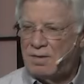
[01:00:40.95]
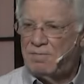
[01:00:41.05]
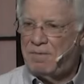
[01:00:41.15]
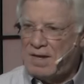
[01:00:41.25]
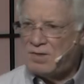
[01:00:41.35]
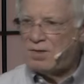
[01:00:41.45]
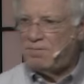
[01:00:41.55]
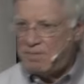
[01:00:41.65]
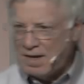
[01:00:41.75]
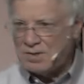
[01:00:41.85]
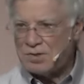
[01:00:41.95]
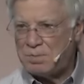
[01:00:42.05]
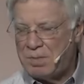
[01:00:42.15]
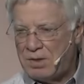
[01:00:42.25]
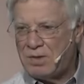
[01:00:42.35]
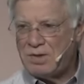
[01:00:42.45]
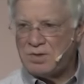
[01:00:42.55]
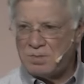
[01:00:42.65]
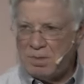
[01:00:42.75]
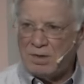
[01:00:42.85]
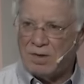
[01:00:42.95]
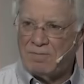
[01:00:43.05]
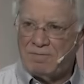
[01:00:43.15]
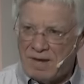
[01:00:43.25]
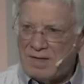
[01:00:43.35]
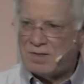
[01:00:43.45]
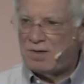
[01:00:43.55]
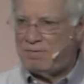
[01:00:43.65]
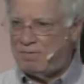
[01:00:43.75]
Face to face, spirit to spirit, face to